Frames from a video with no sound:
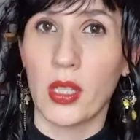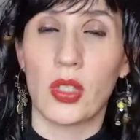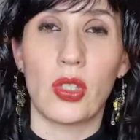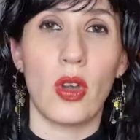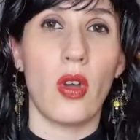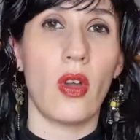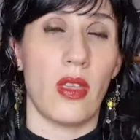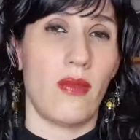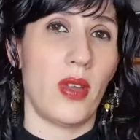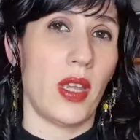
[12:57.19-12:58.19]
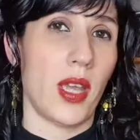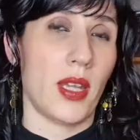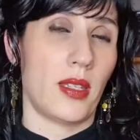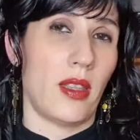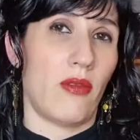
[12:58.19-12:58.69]
So if we
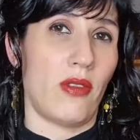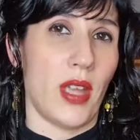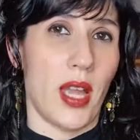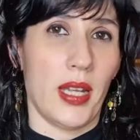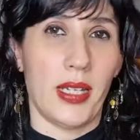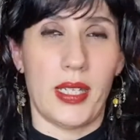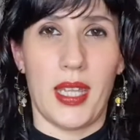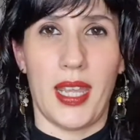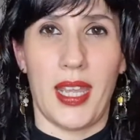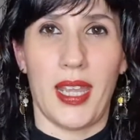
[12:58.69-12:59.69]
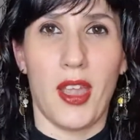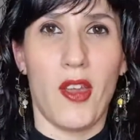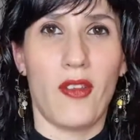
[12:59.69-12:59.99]
get the reality